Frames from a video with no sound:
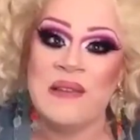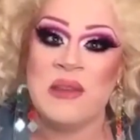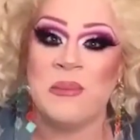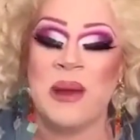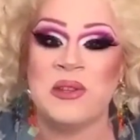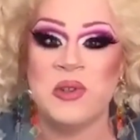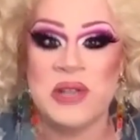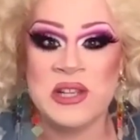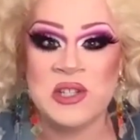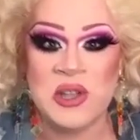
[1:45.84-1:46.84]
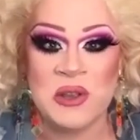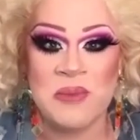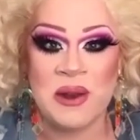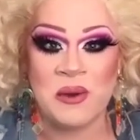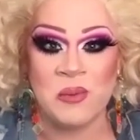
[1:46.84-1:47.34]
that by treating each other
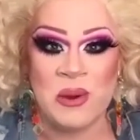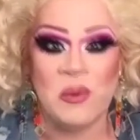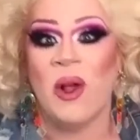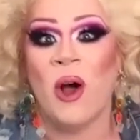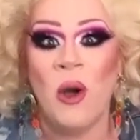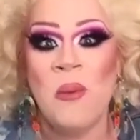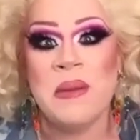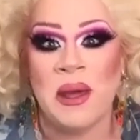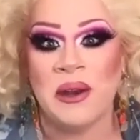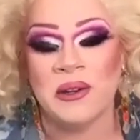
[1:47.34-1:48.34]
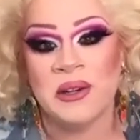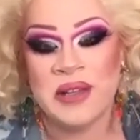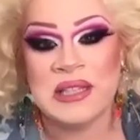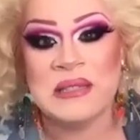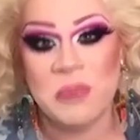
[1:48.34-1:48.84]
better, we will all be better, and that's
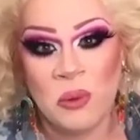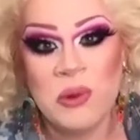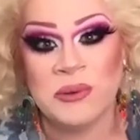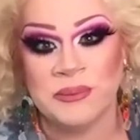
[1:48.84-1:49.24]
important.